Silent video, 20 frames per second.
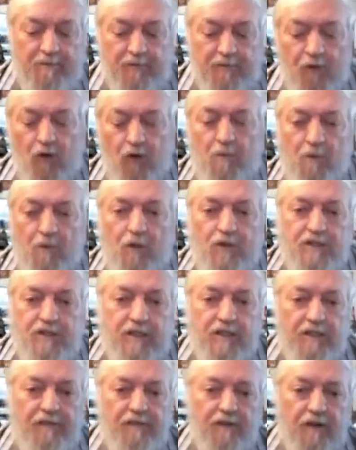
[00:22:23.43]
floorboards
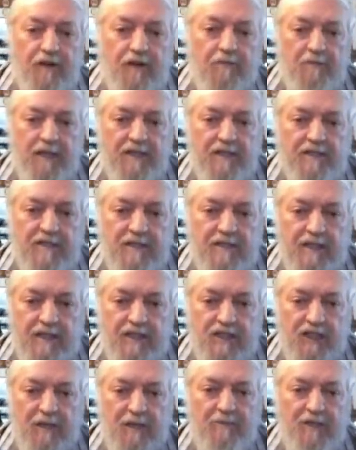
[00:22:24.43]
in the forward mess
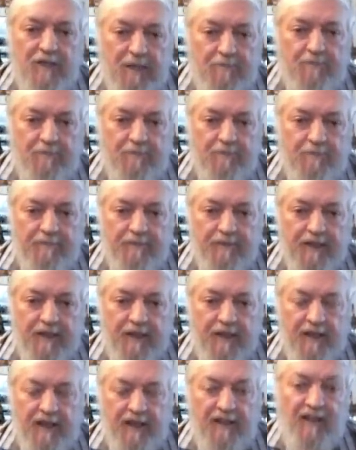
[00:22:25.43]
had jumped up
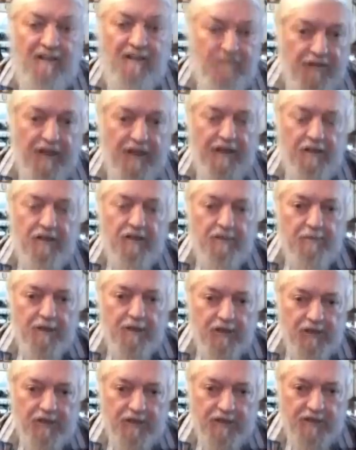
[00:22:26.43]
and they fell into the
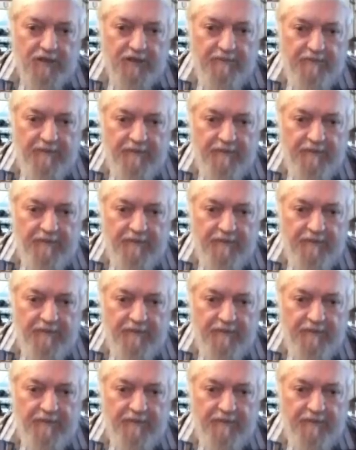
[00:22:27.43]
bilges.